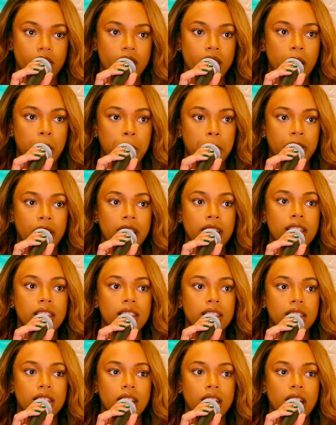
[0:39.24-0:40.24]
Because
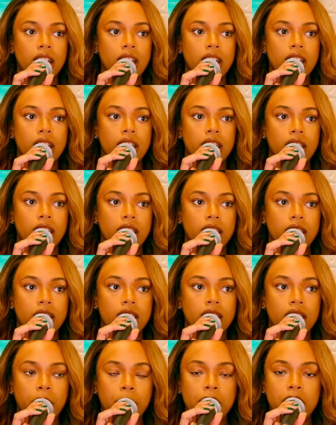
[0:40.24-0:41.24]
some
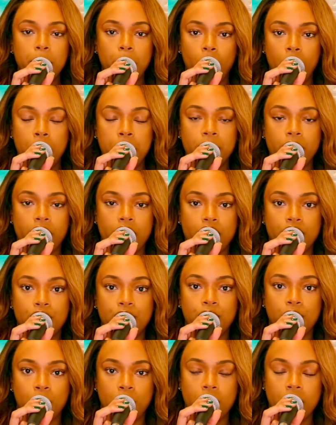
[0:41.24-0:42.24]
of these poems are
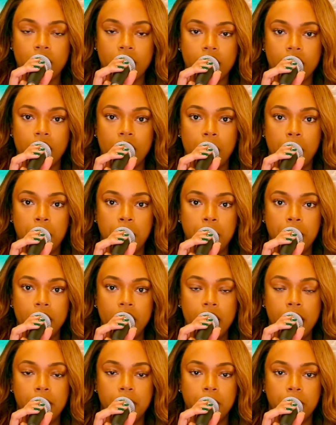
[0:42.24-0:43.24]
short, but they
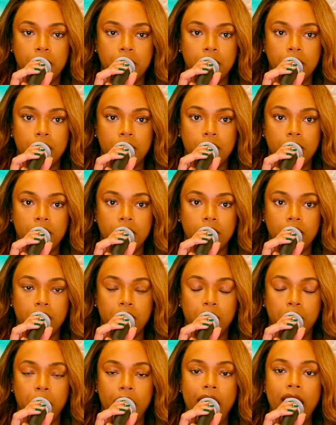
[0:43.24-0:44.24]

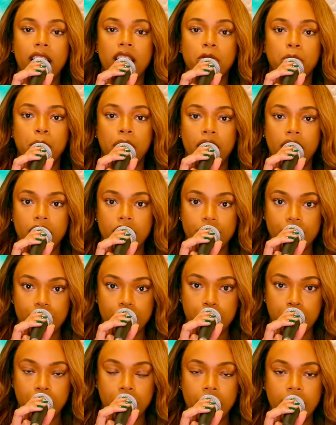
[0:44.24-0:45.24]
pack a punch
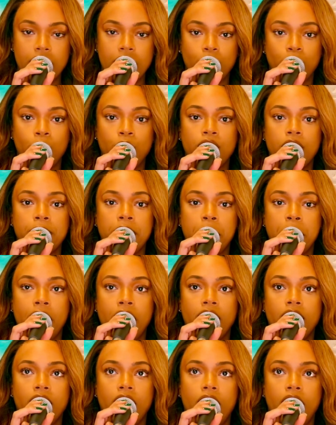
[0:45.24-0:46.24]
because I wrote them about
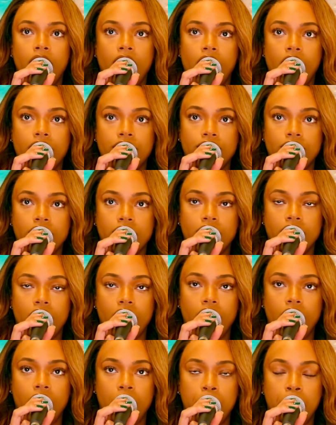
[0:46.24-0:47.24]

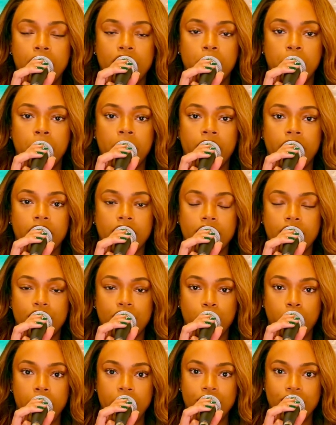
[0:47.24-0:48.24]
a much bigger
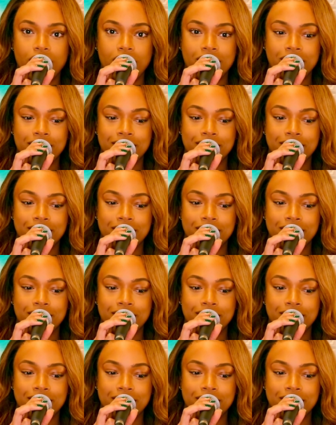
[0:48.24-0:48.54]
situation.